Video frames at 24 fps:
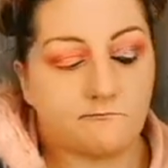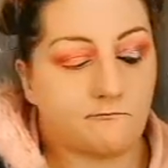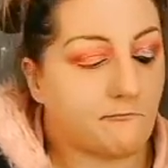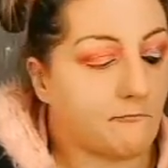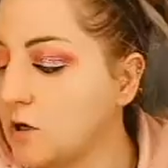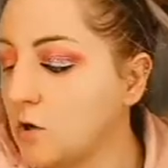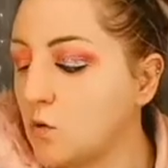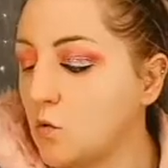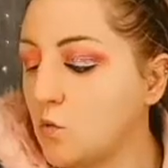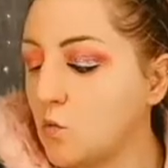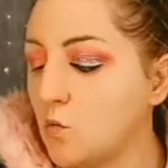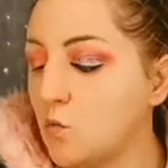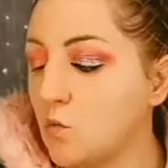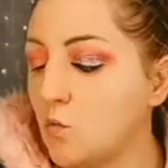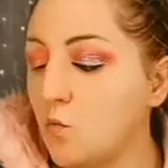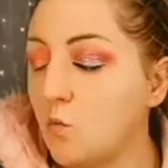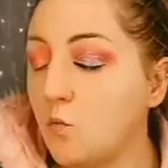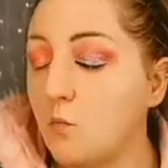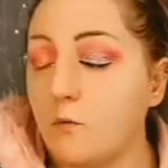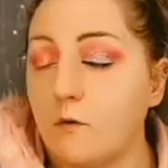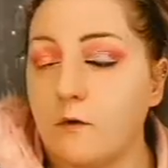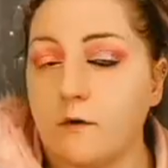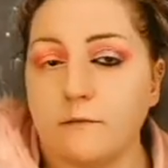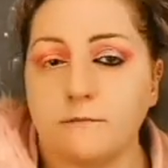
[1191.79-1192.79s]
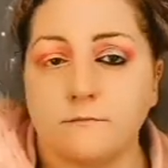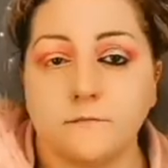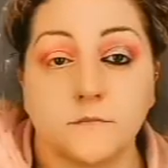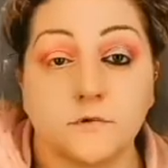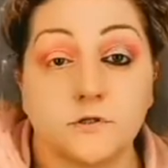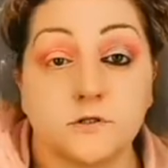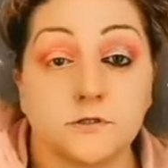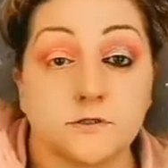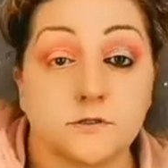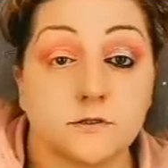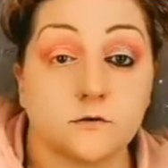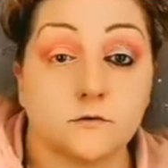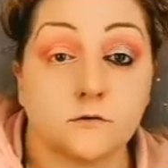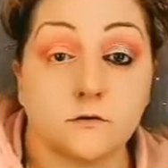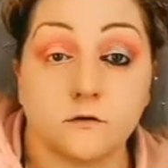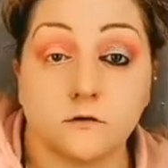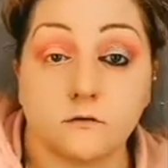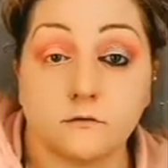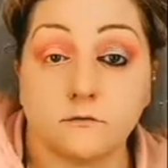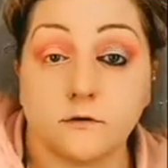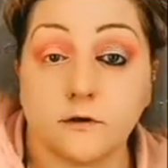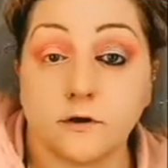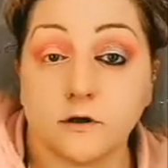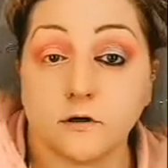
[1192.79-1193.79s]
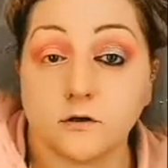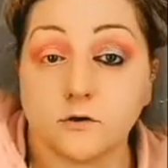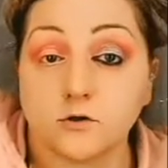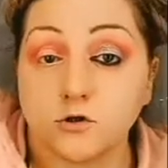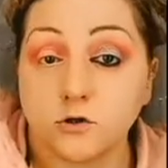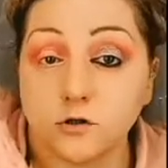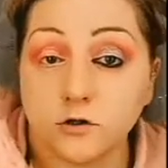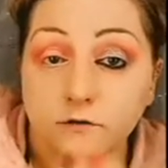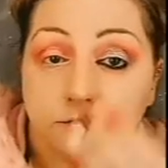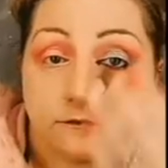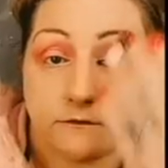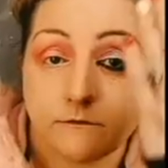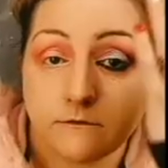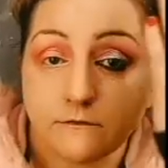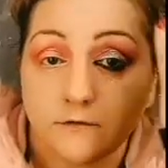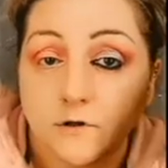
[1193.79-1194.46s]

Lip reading: So I'm just gonna like try to